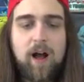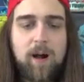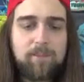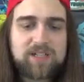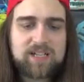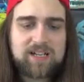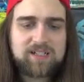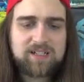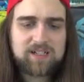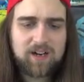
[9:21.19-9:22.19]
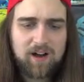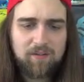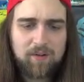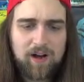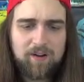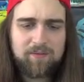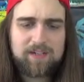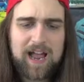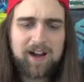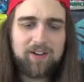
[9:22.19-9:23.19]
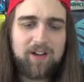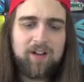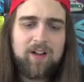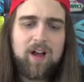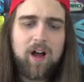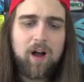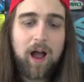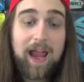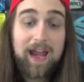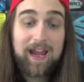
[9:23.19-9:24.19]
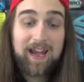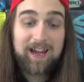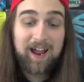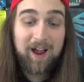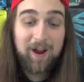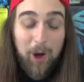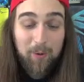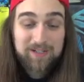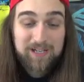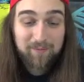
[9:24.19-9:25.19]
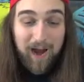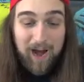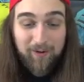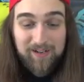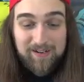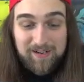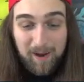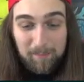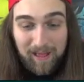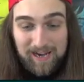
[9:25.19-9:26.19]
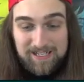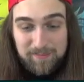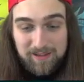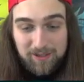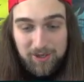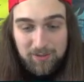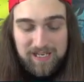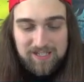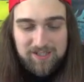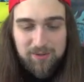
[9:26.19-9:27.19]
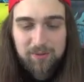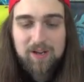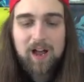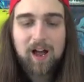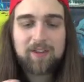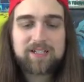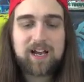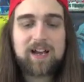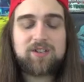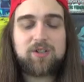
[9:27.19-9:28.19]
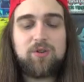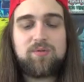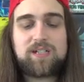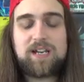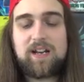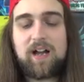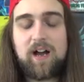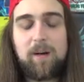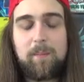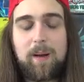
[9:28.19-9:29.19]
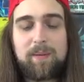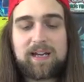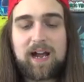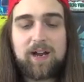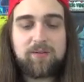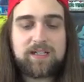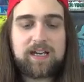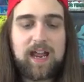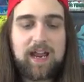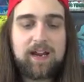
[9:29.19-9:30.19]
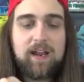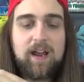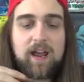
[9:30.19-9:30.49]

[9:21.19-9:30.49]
Um, Cestus of uh, Dagla, uh, Hey, good stuff. Iron uh, Blacksmith of Kotetsu. Uh, this guy's used in um, uh, Ben Coyote K.